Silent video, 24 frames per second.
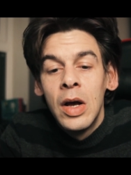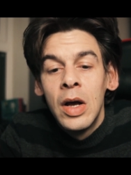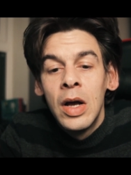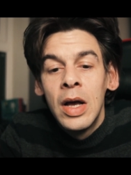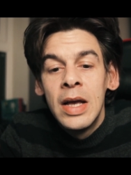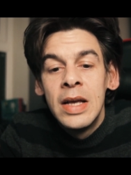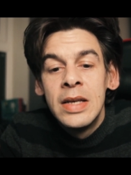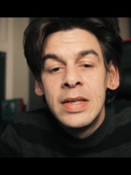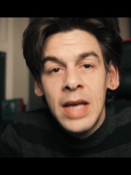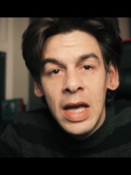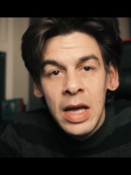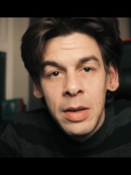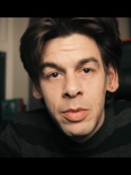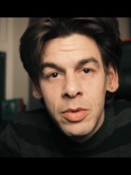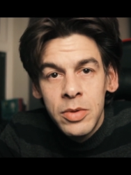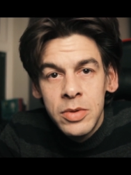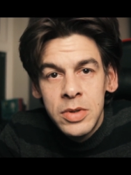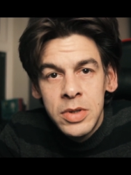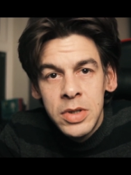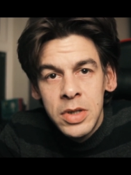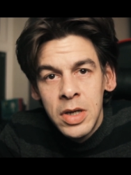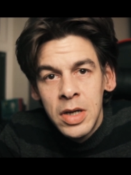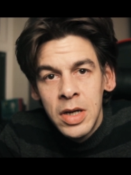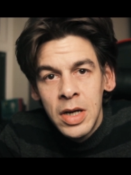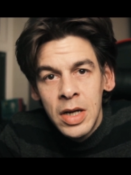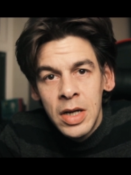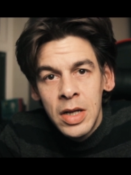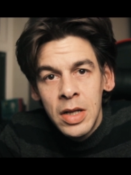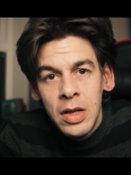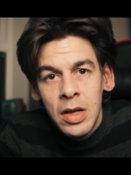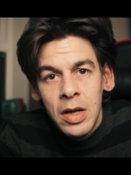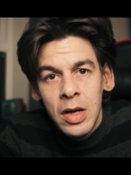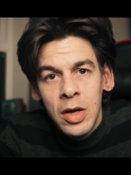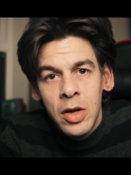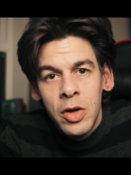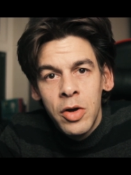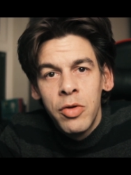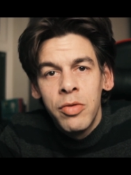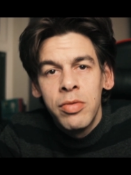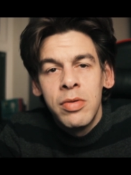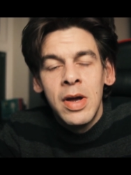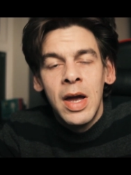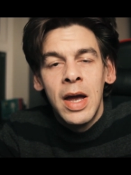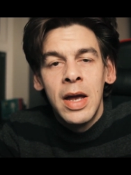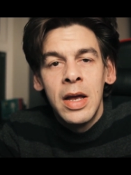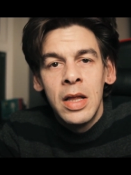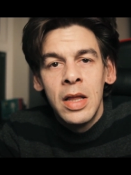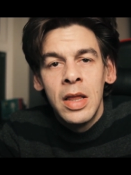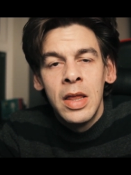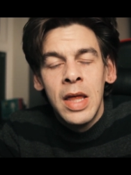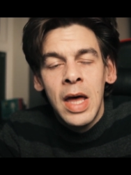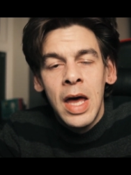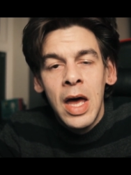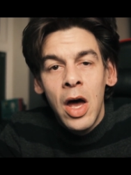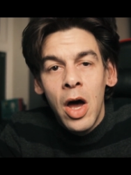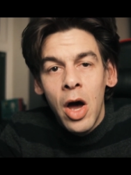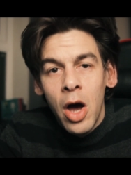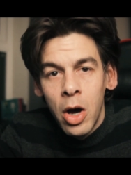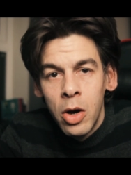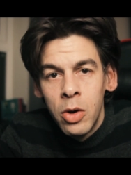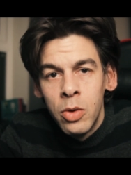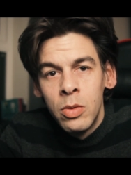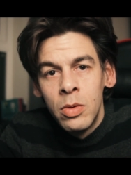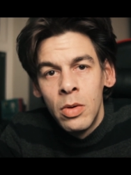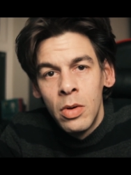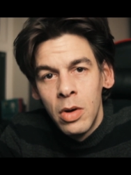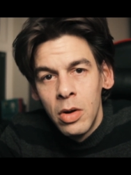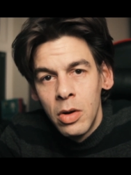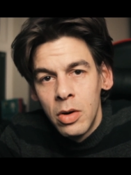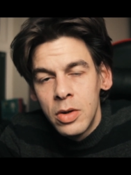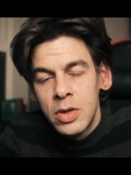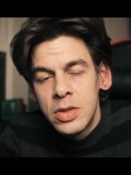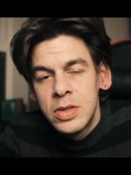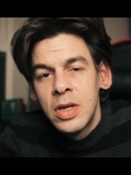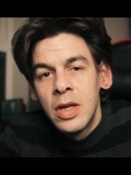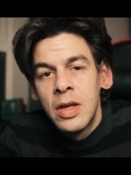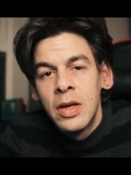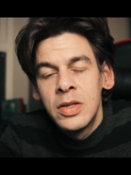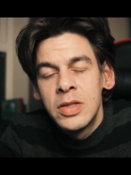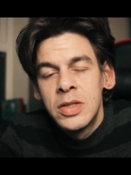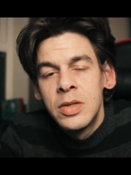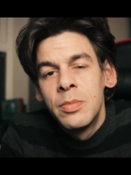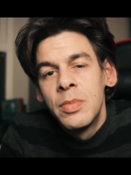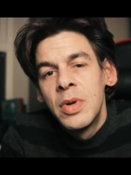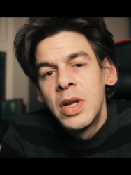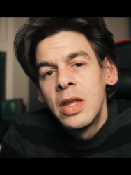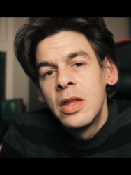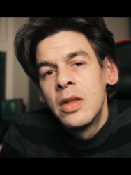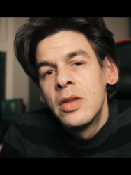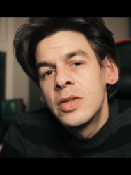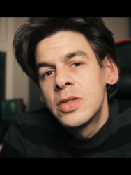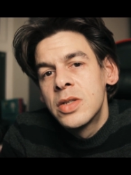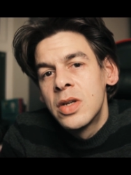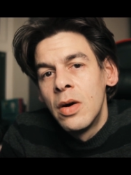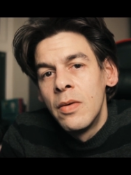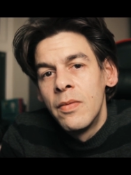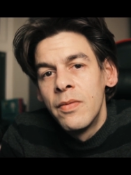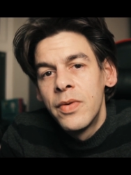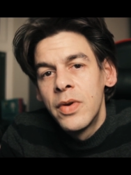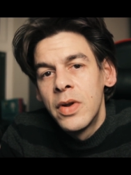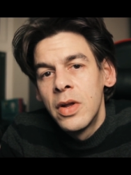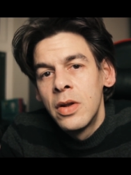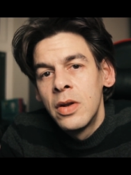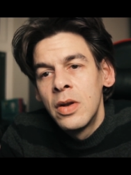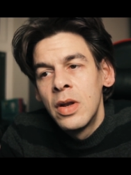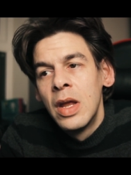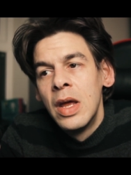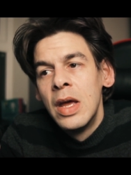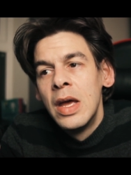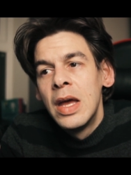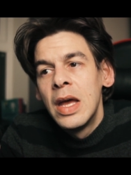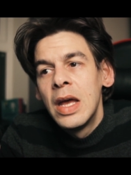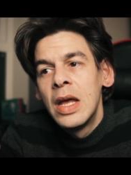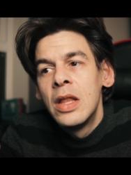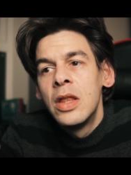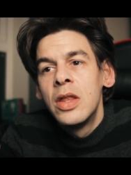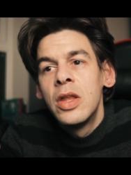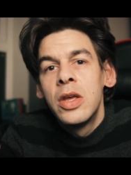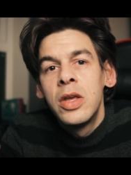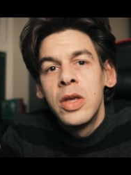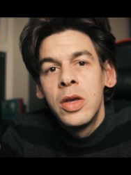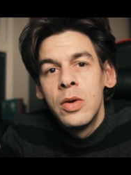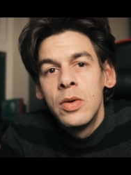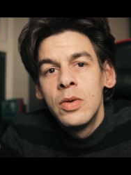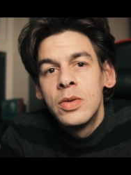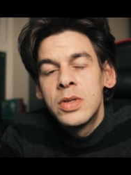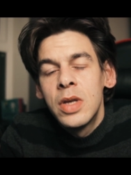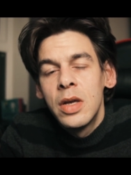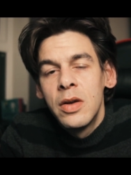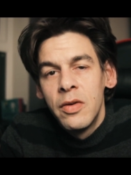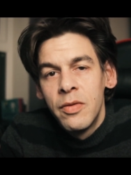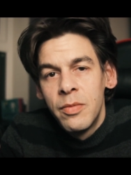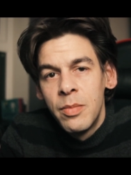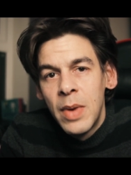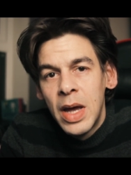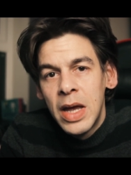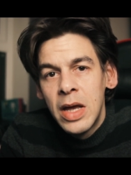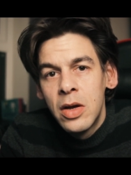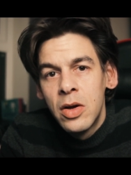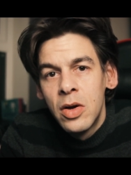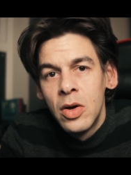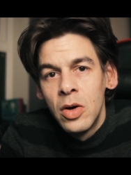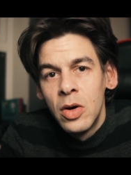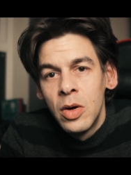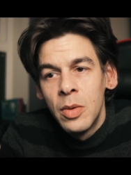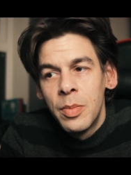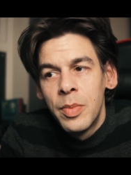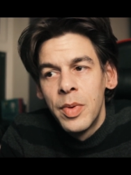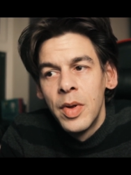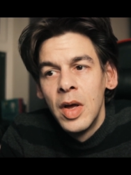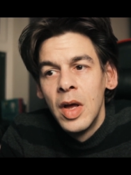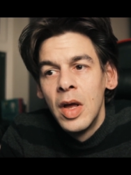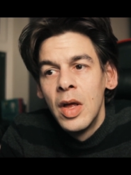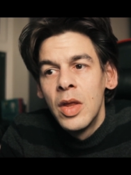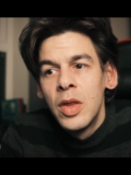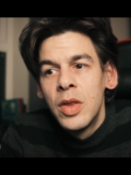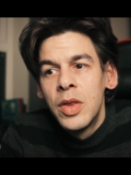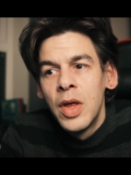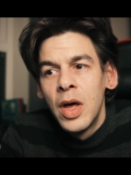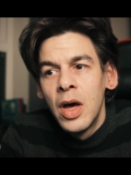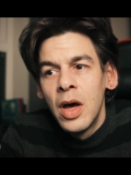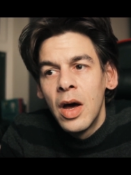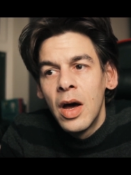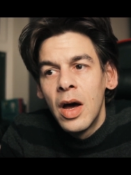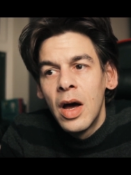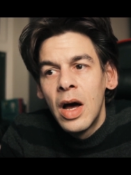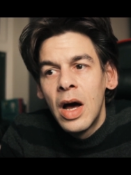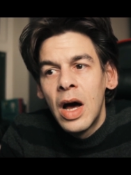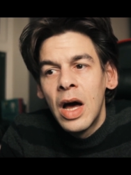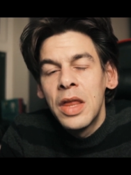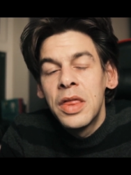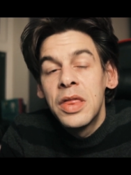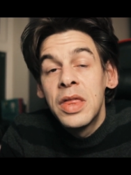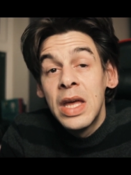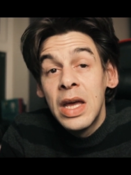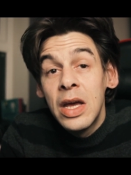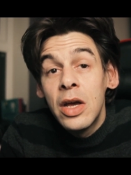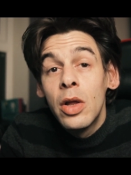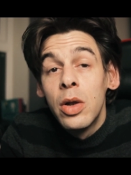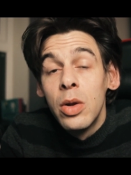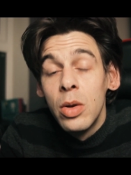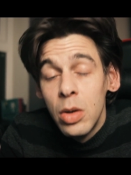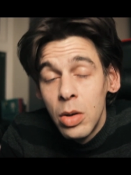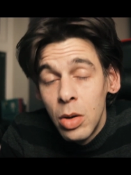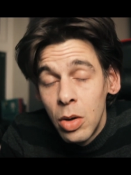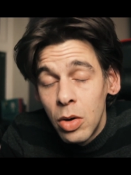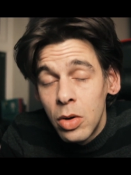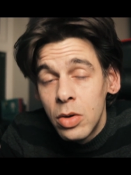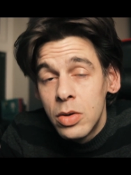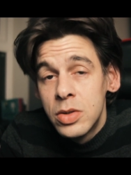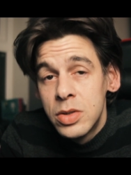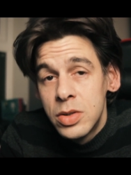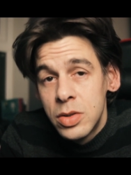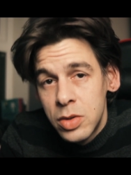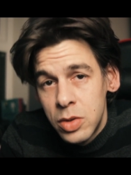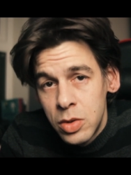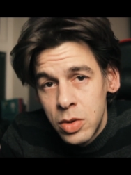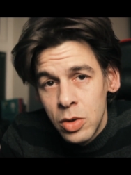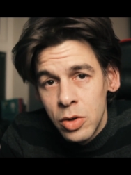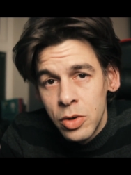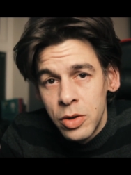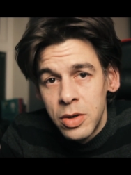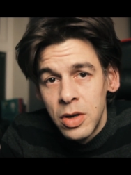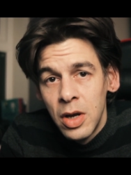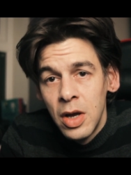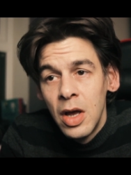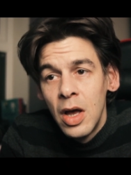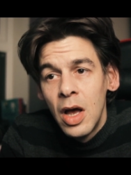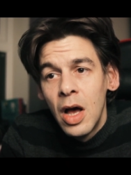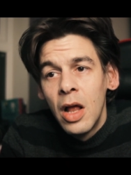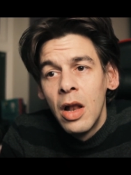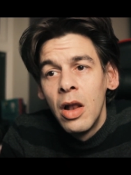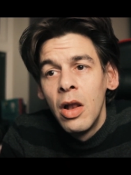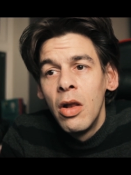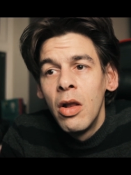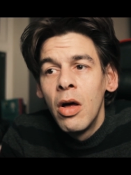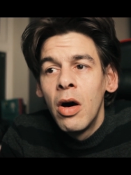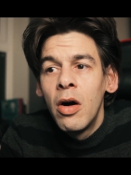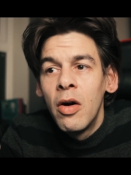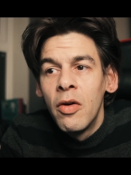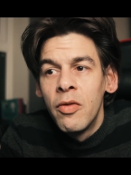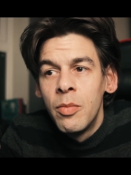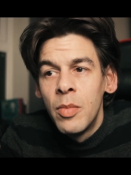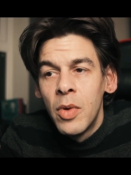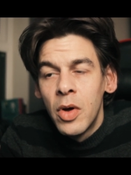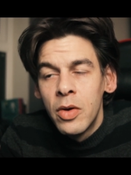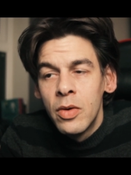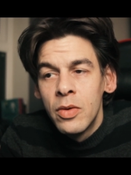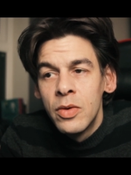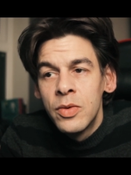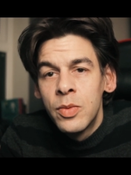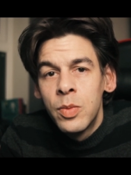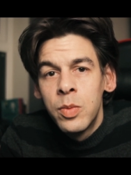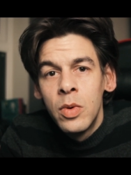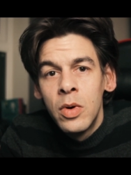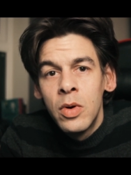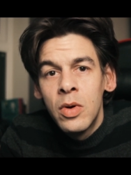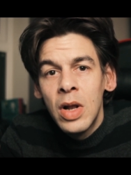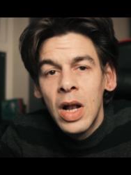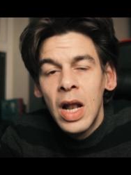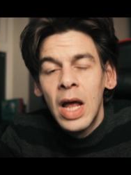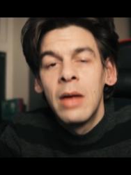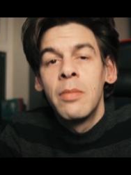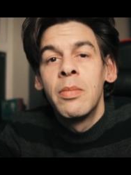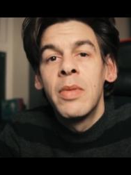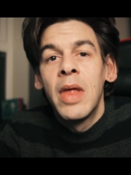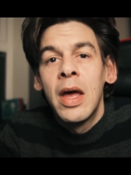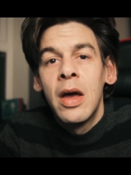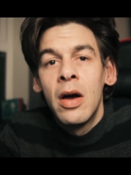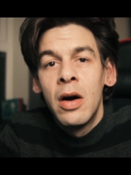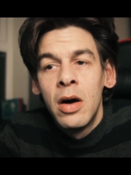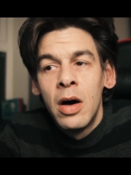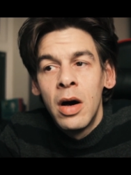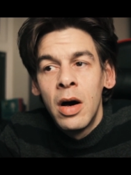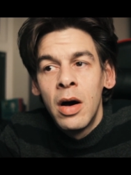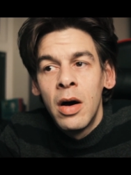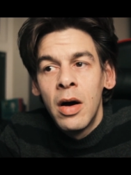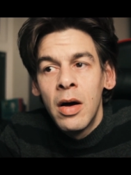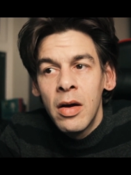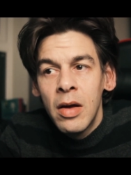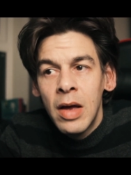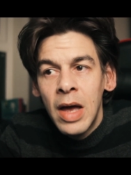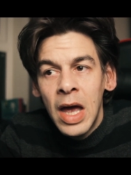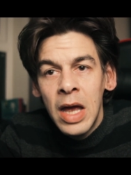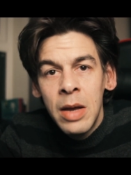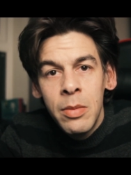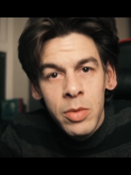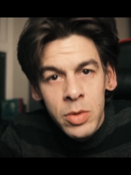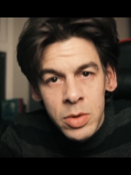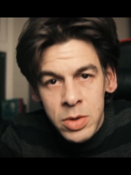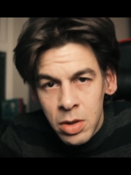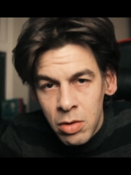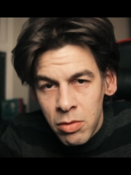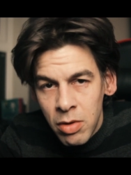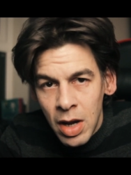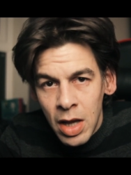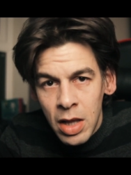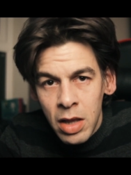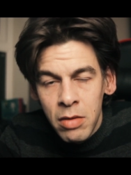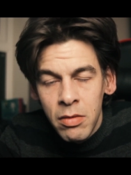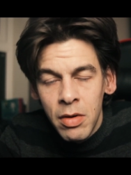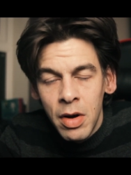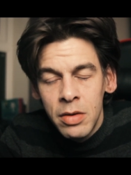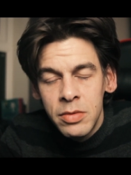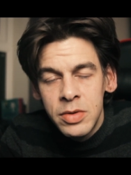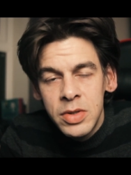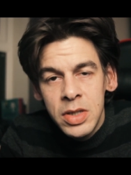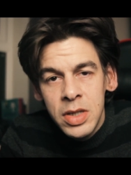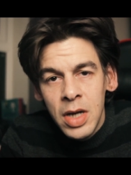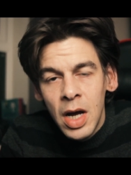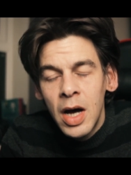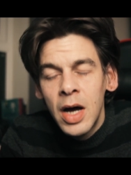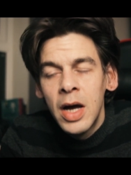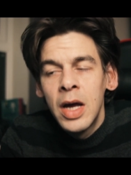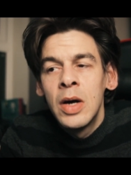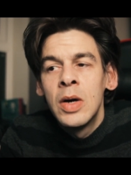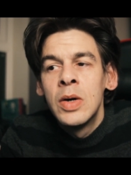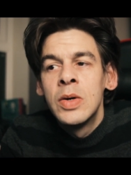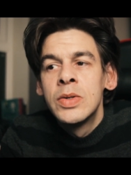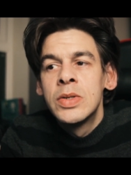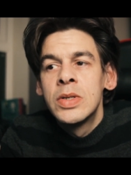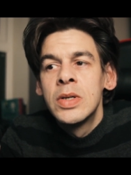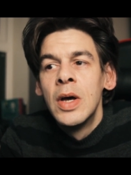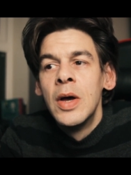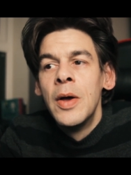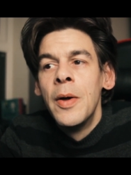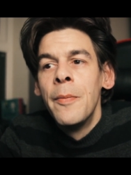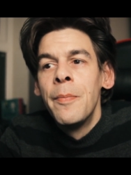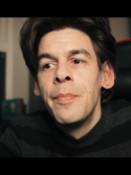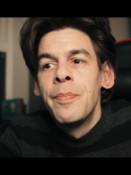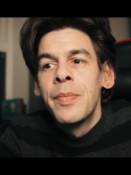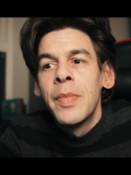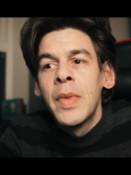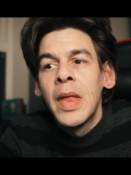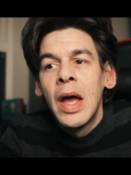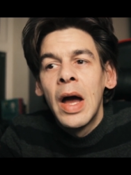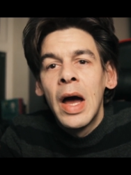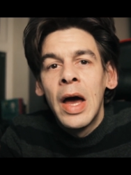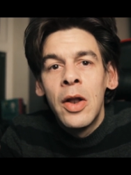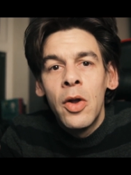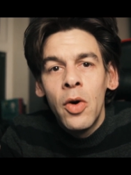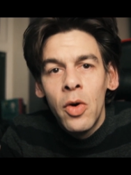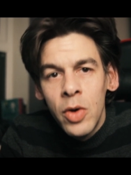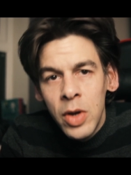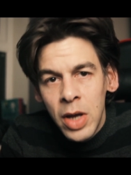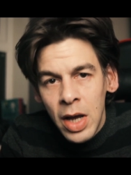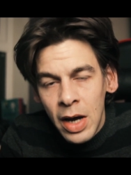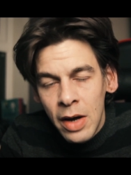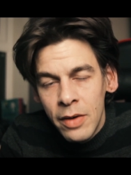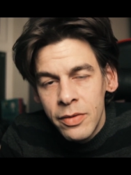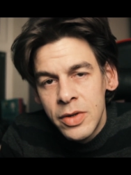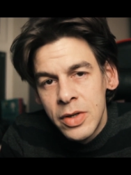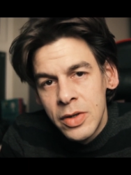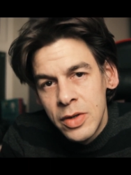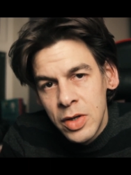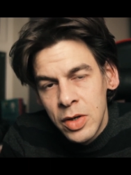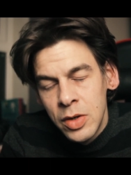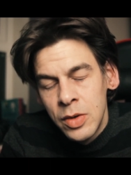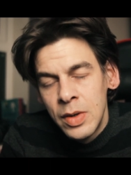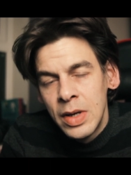is able to create their own look. So somebody that's confident in the use of makeup that I think looks good. A lot of models will claim they are able to create their own styles, and all you have to do